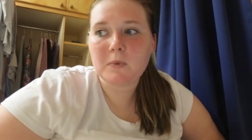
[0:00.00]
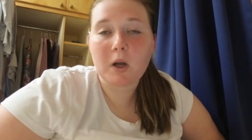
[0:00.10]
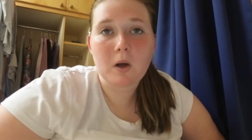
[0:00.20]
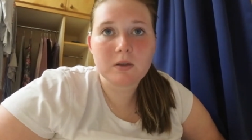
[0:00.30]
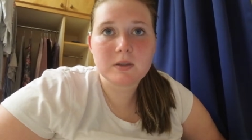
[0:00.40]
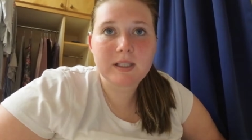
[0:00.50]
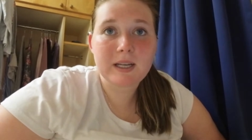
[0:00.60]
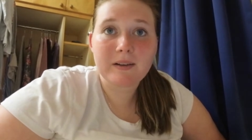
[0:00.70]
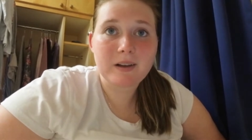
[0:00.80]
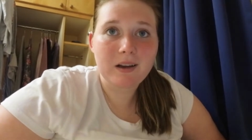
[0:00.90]
the coast
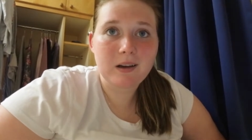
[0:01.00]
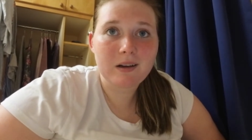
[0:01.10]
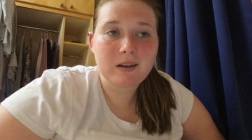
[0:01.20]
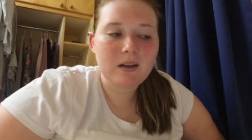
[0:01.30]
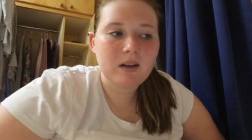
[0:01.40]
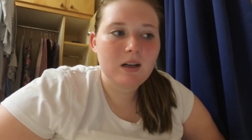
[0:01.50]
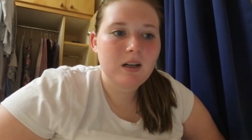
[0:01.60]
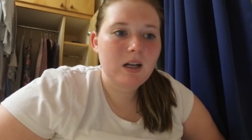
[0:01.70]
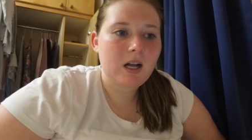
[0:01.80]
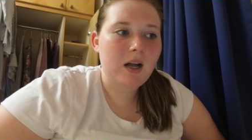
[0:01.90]
area
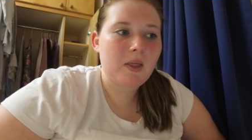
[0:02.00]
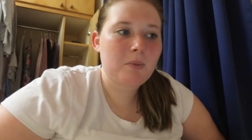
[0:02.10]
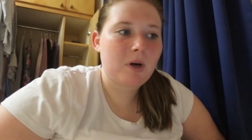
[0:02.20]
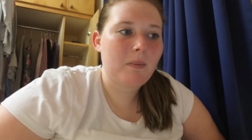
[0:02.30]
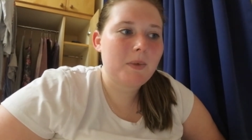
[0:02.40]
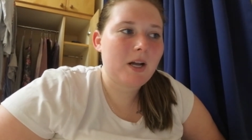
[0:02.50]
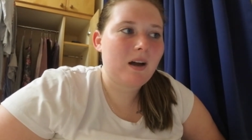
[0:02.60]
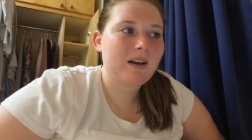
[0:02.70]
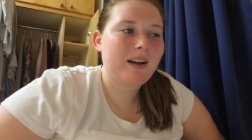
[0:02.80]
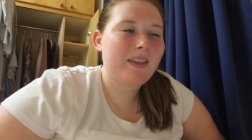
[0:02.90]
uh, the
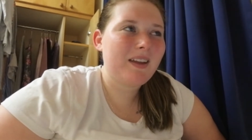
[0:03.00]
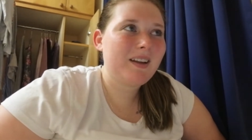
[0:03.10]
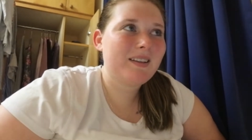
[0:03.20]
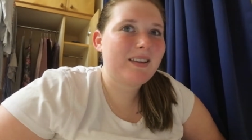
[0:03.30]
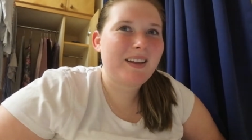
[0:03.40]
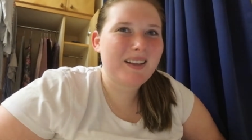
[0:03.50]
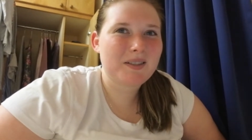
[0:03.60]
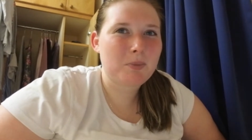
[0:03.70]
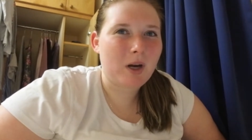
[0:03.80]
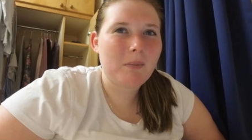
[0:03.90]
promenade. I think I think
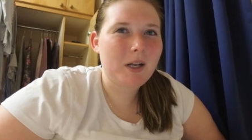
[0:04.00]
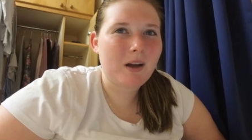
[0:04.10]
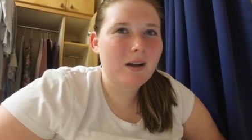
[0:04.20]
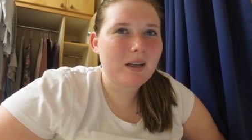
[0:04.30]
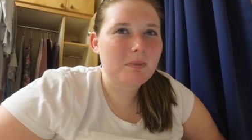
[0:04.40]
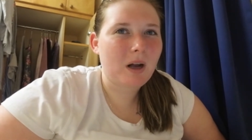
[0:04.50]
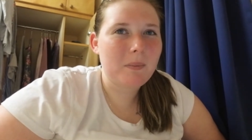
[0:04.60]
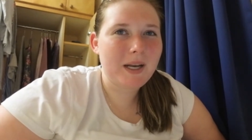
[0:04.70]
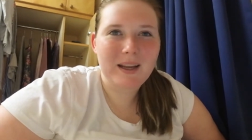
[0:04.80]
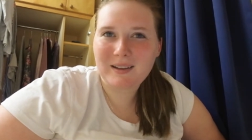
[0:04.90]
it's promenade, not
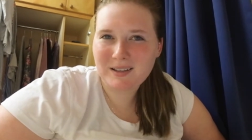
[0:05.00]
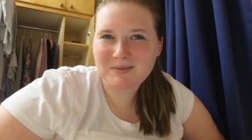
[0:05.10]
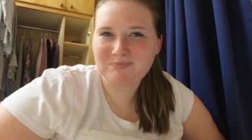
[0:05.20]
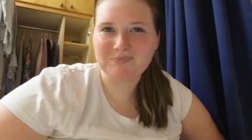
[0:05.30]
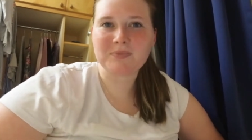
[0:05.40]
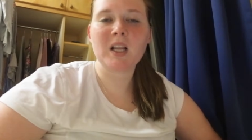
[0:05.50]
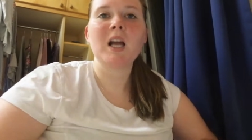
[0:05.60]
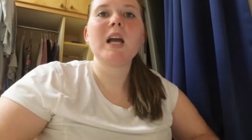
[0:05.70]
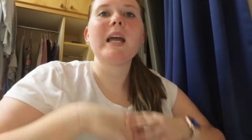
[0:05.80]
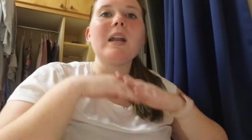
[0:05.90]
promenade. Hmm.
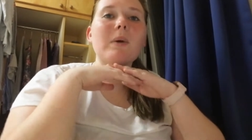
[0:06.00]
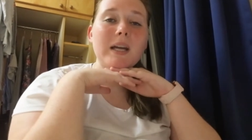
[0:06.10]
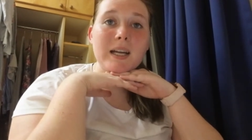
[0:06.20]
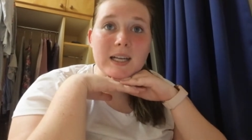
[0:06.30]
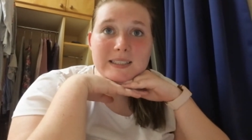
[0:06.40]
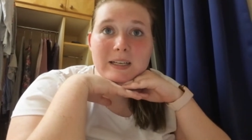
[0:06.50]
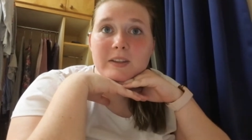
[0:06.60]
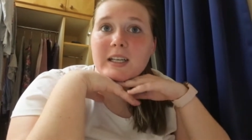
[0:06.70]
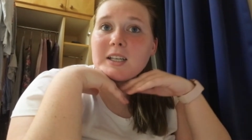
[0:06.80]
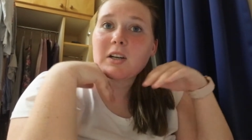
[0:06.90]
Anyway, I got
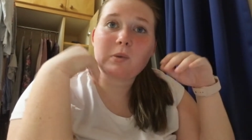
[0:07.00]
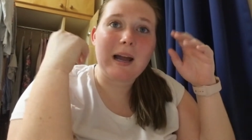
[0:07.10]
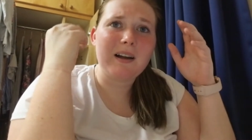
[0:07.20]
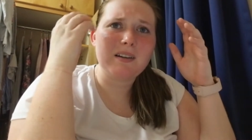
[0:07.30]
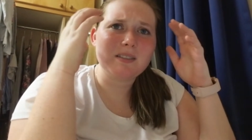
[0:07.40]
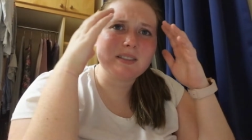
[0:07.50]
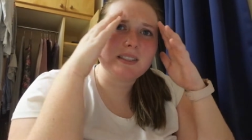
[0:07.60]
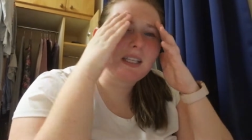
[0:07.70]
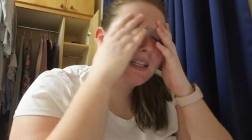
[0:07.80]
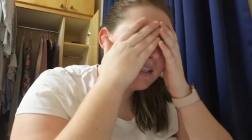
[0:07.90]
down there around